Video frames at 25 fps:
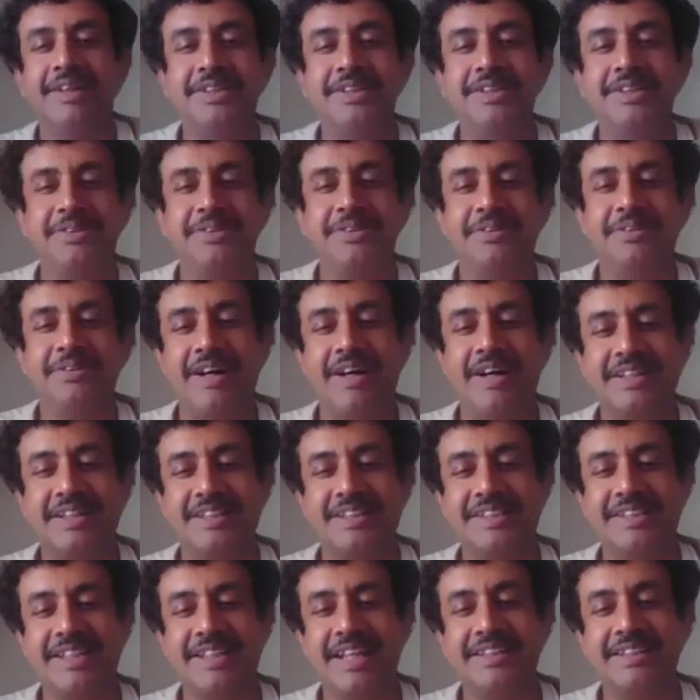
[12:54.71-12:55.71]
to
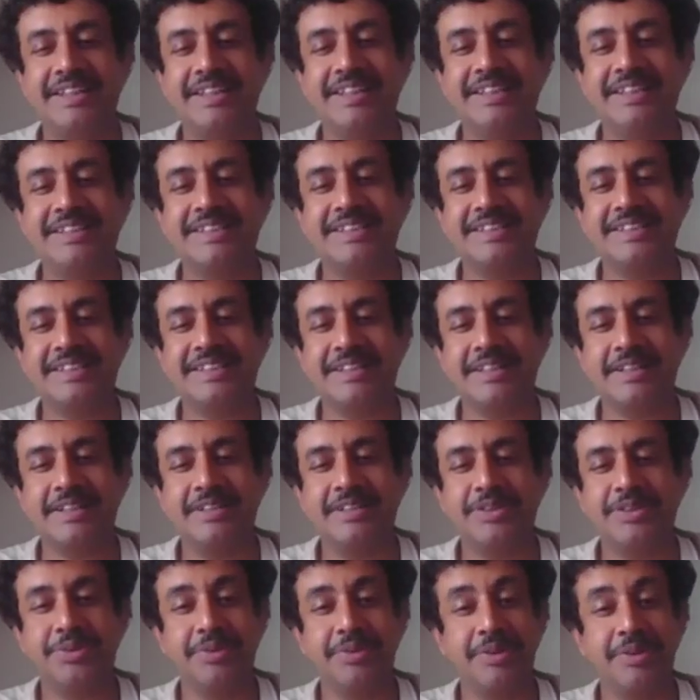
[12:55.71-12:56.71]
understand its
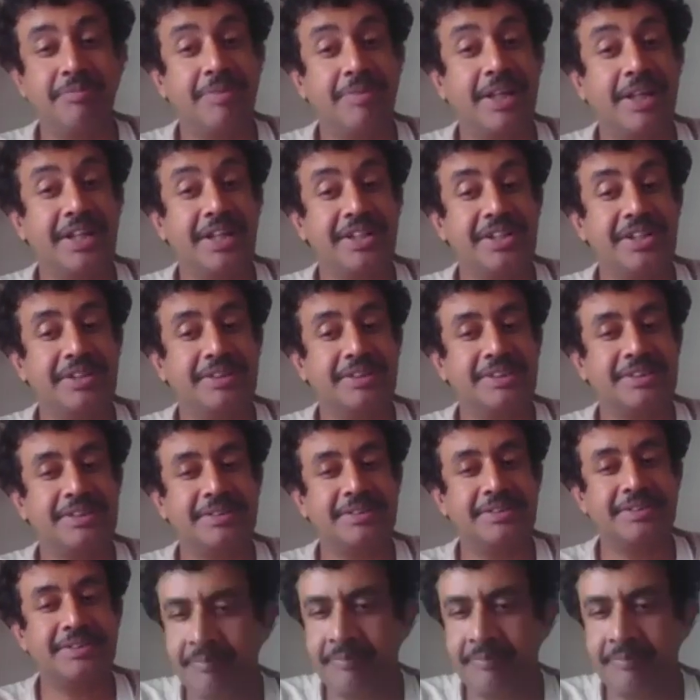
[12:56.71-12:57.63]
uh, true implications.